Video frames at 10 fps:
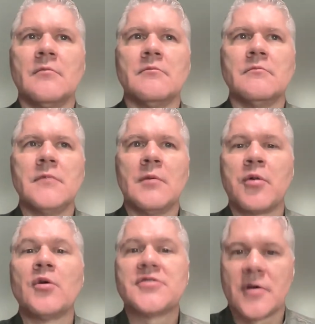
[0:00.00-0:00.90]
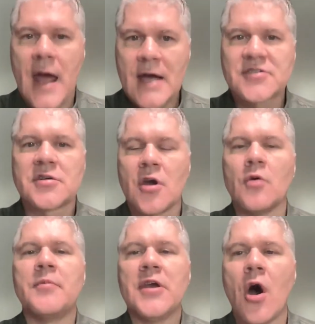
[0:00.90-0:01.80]
employees are asked to
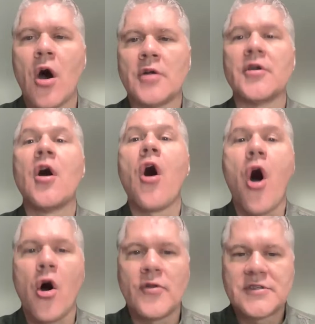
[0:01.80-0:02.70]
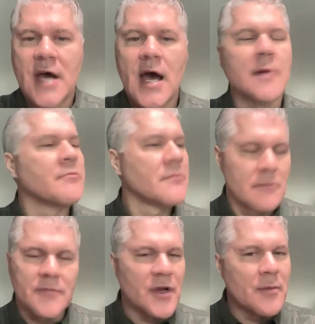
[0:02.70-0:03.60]
go beyond all the time.
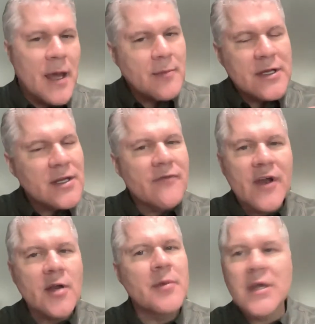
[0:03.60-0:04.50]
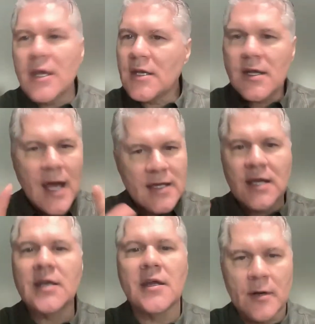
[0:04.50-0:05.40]
There may be in the very beginning, I
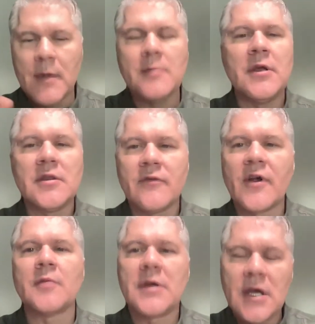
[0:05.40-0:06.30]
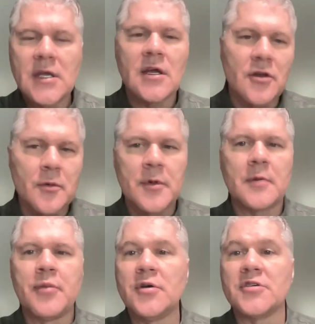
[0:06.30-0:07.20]
get it, there may be in the very beginning a little bit
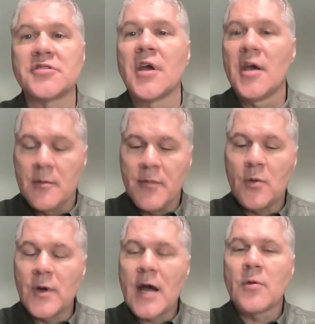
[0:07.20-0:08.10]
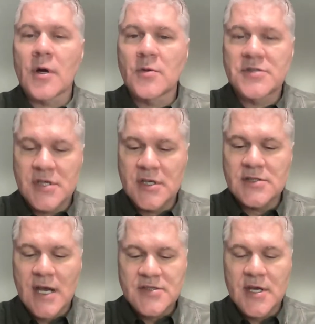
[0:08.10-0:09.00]
of push, but when I work with cities,
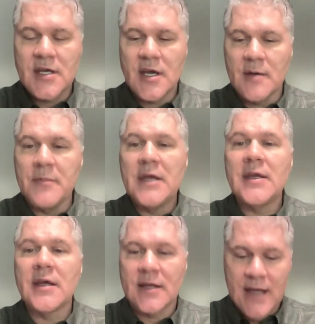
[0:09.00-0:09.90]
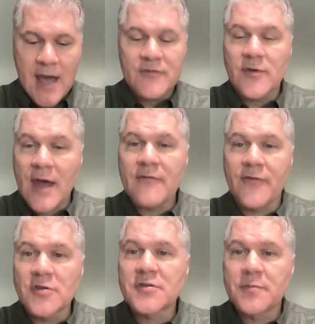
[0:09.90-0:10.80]
I say immediately after that
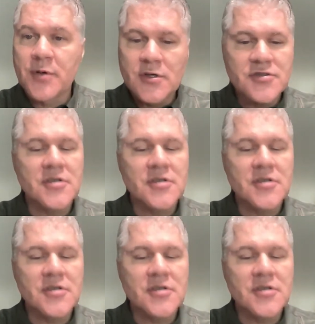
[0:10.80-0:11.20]
first push,